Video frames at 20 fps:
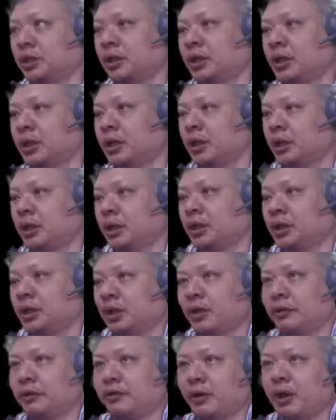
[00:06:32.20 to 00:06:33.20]
Now, if
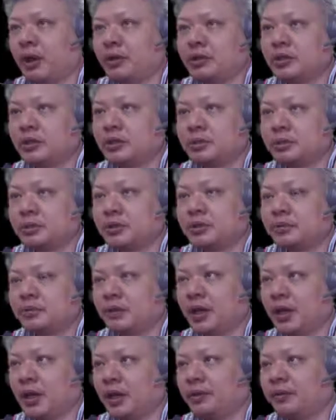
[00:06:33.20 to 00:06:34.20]
R6 plus 5,
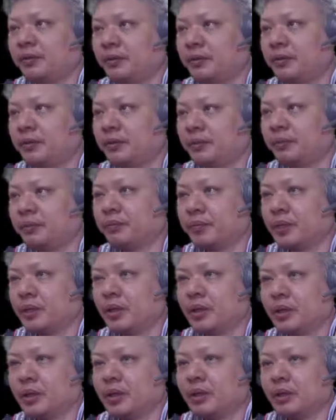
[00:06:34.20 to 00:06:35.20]

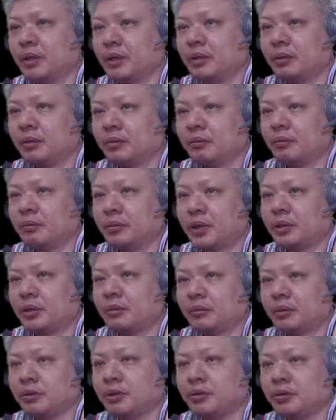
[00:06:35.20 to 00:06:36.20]
black will
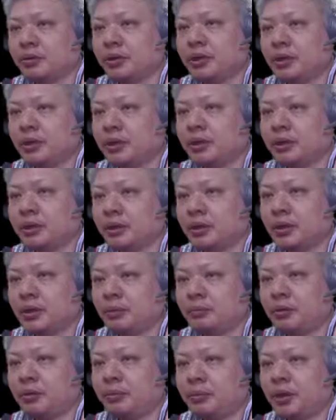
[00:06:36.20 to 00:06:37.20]
retreat and prepare
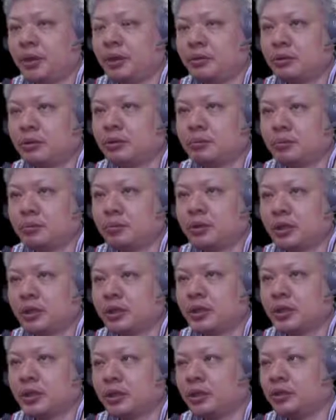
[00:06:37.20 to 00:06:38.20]
to attack the
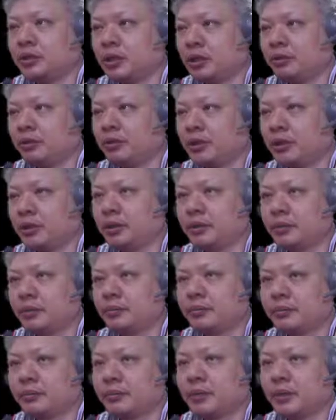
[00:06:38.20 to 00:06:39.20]
chariot.
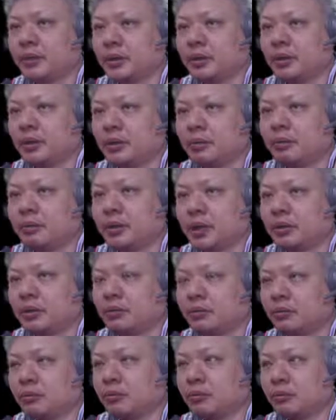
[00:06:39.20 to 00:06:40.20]
Black will
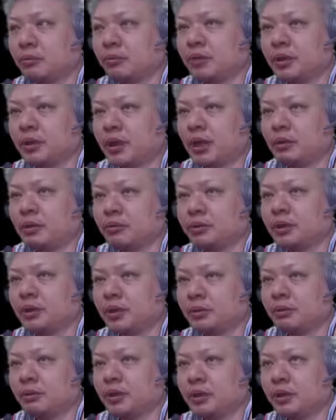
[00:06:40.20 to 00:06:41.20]
counter with
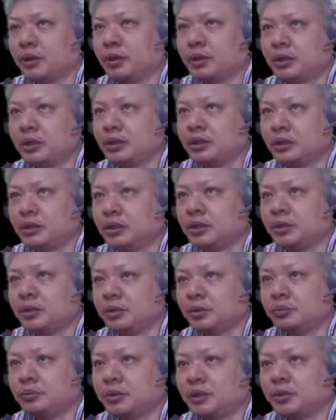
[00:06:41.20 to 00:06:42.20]
C2 plus
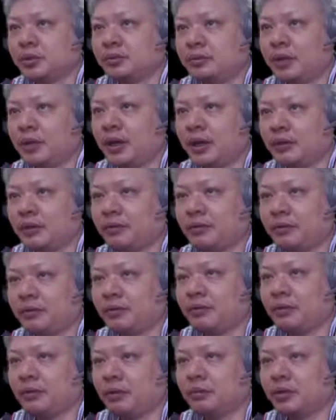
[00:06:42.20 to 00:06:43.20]
5, forming a
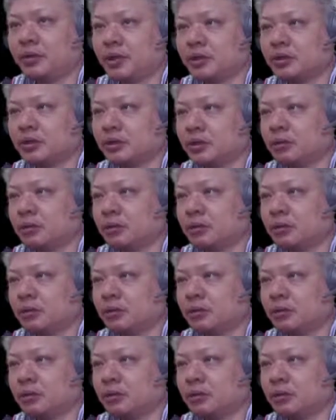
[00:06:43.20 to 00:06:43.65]
skewer.